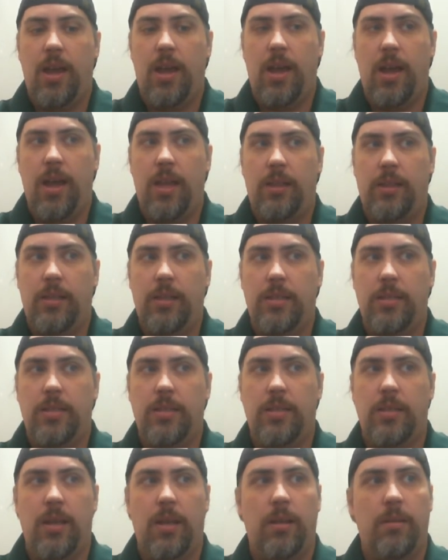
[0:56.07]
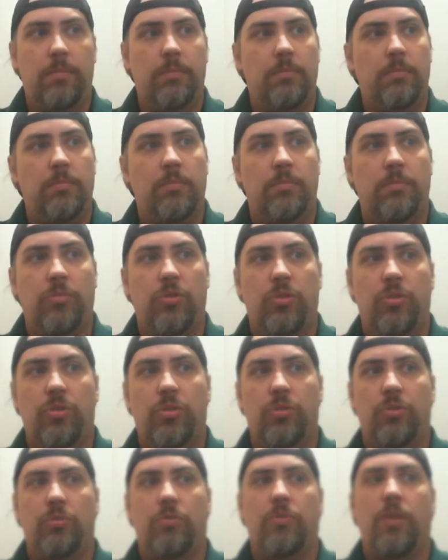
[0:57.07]
at least some
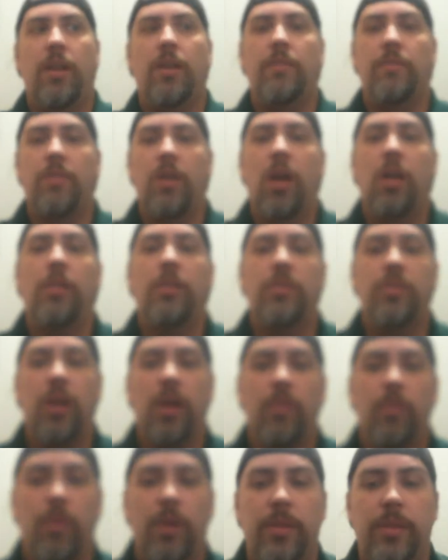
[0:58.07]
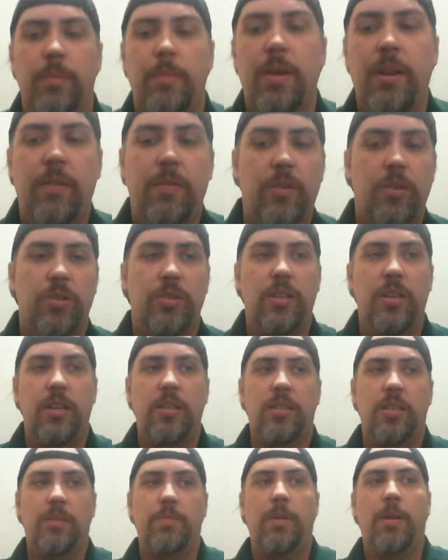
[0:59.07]
shred of knowledge on what the Metaverse
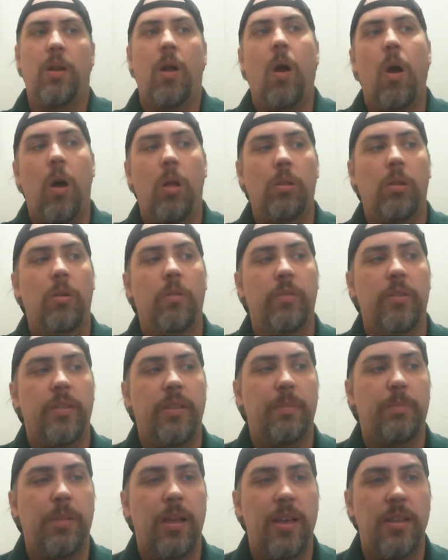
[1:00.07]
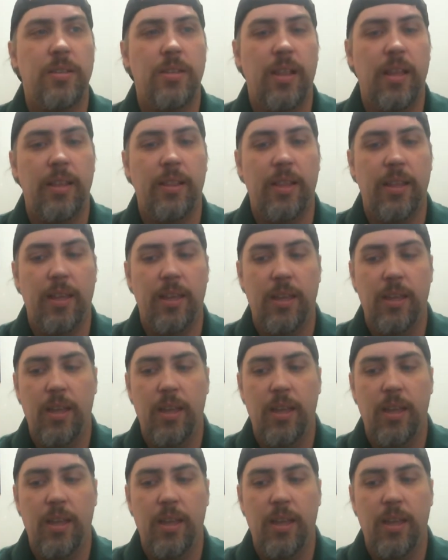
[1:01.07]
is. It's been all over the place lately.